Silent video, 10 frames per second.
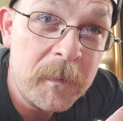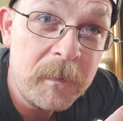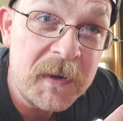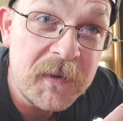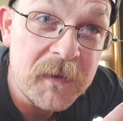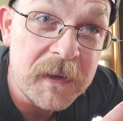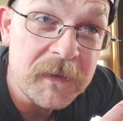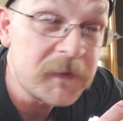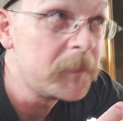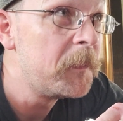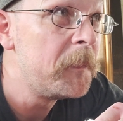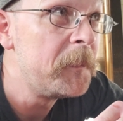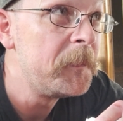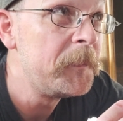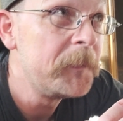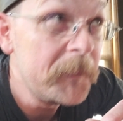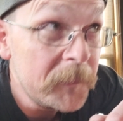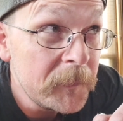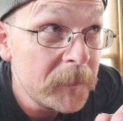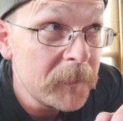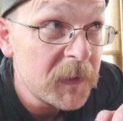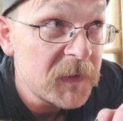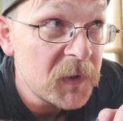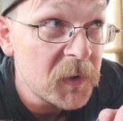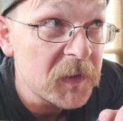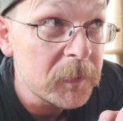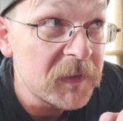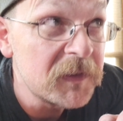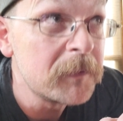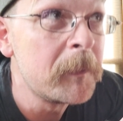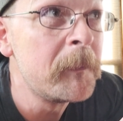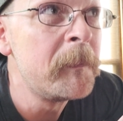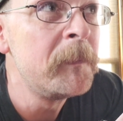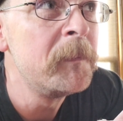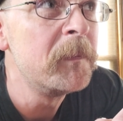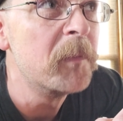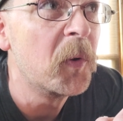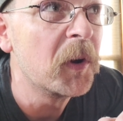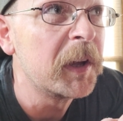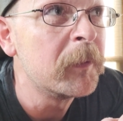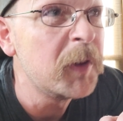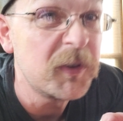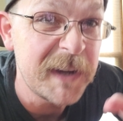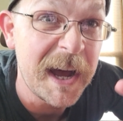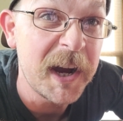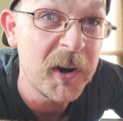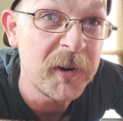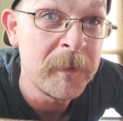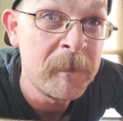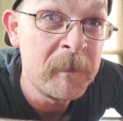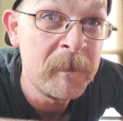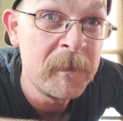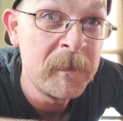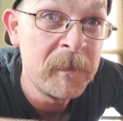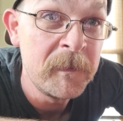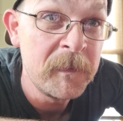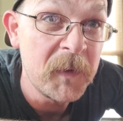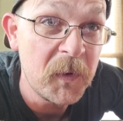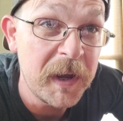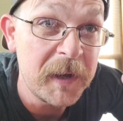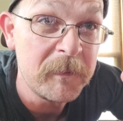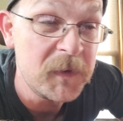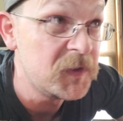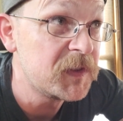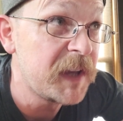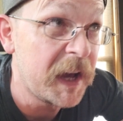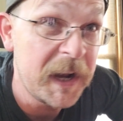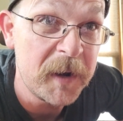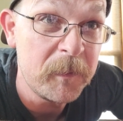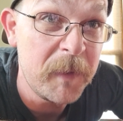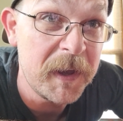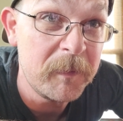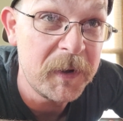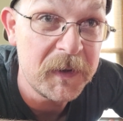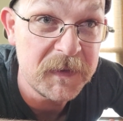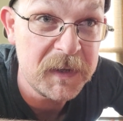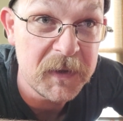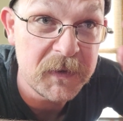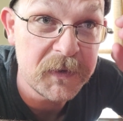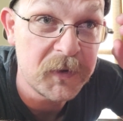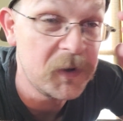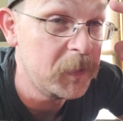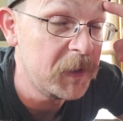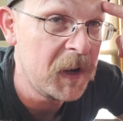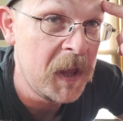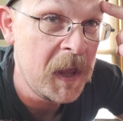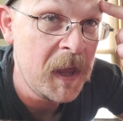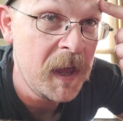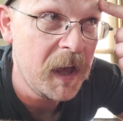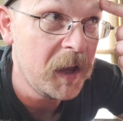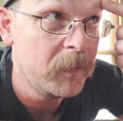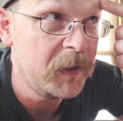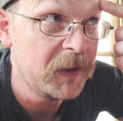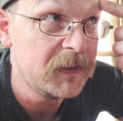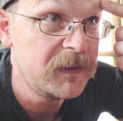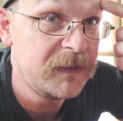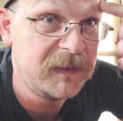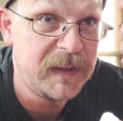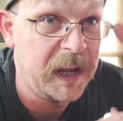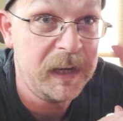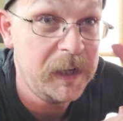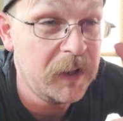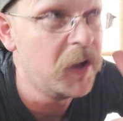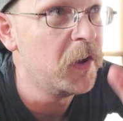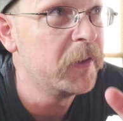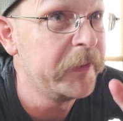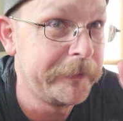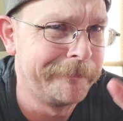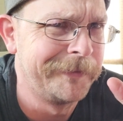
Picture this. It's Christmas morning. You're tired. Okay? You just got out of bed because the kids are screaming because Santa Claus